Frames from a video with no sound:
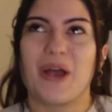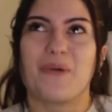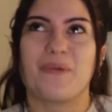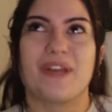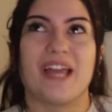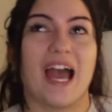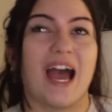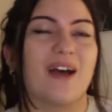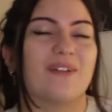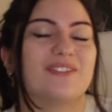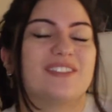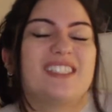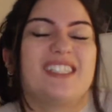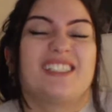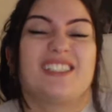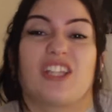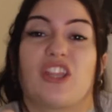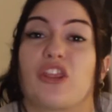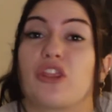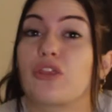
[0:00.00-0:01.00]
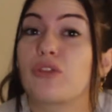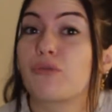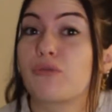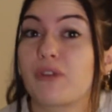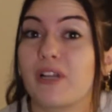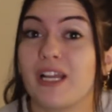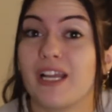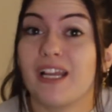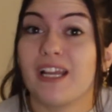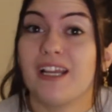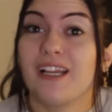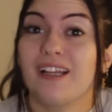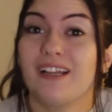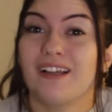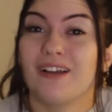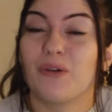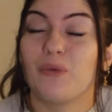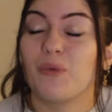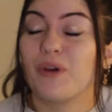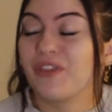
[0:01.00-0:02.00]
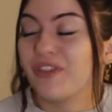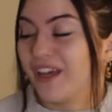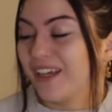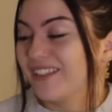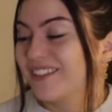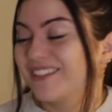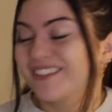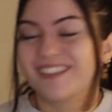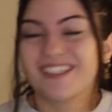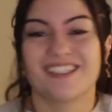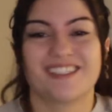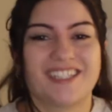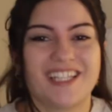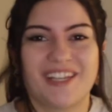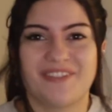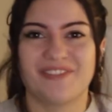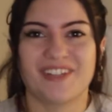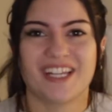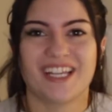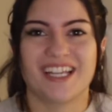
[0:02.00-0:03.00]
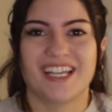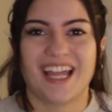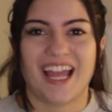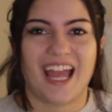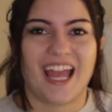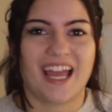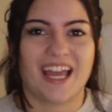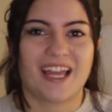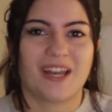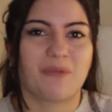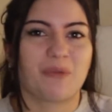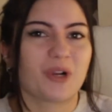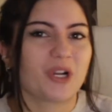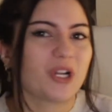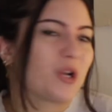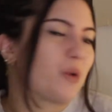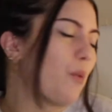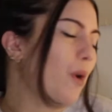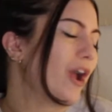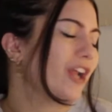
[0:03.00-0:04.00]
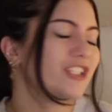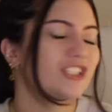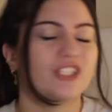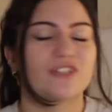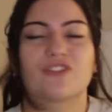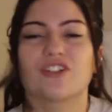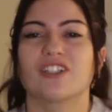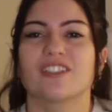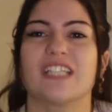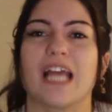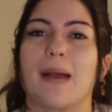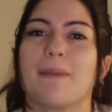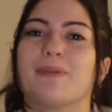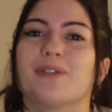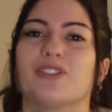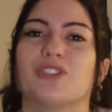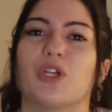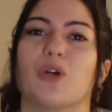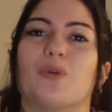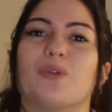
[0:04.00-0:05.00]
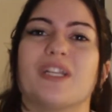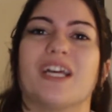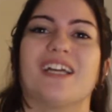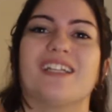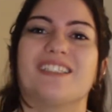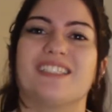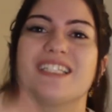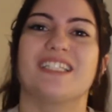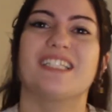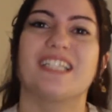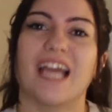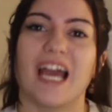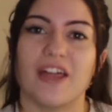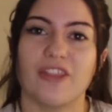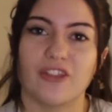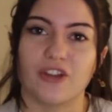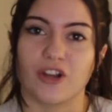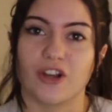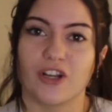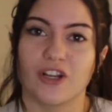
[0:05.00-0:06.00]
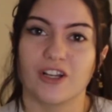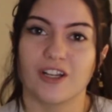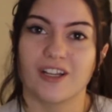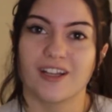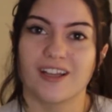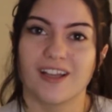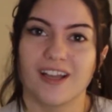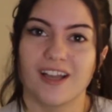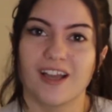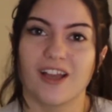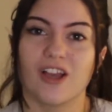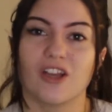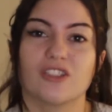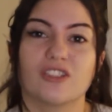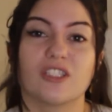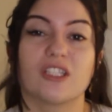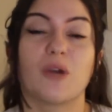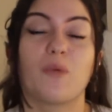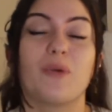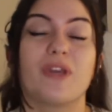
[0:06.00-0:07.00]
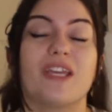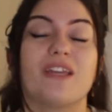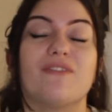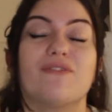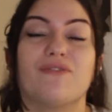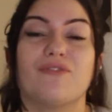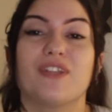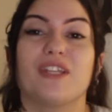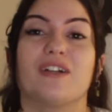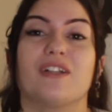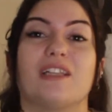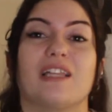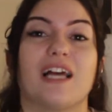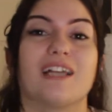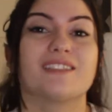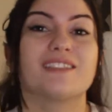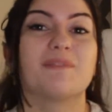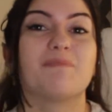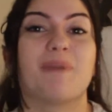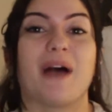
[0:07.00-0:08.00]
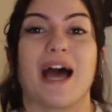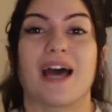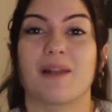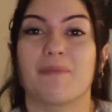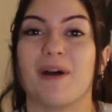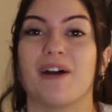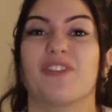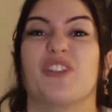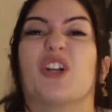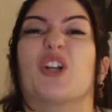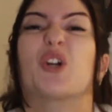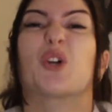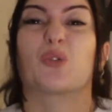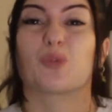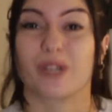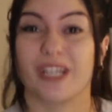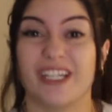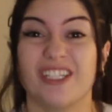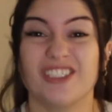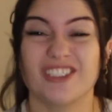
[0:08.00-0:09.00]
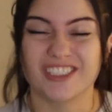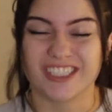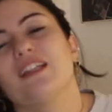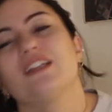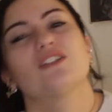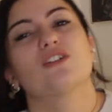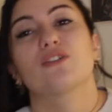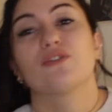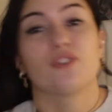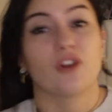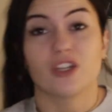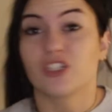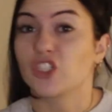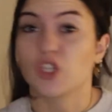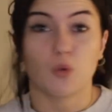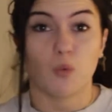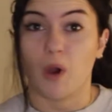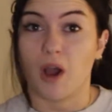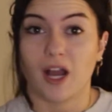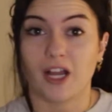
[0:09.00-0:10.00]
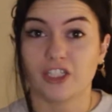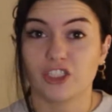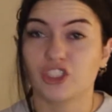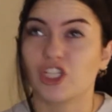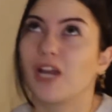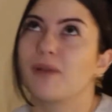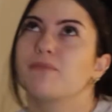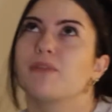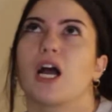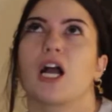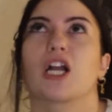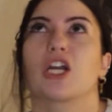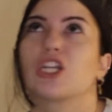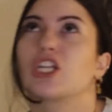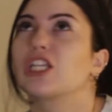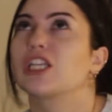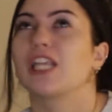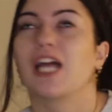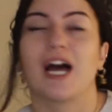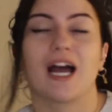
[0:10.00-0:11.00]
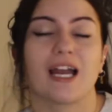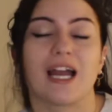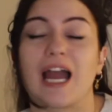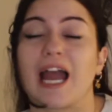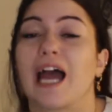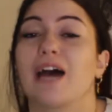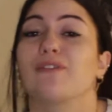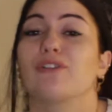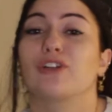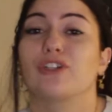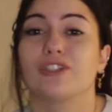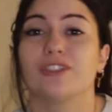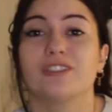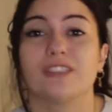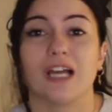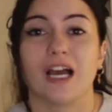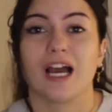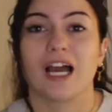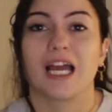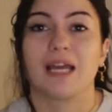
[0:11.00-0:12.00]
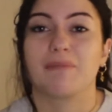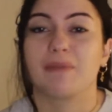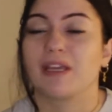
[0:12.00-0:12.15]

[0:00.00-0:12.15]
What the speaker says: We have season 3 with us this evening, and we're gonna watch the first episode together so that we can feel less bad about the cringe. These are fun to watch. I'm not gonna lie, I have a good time.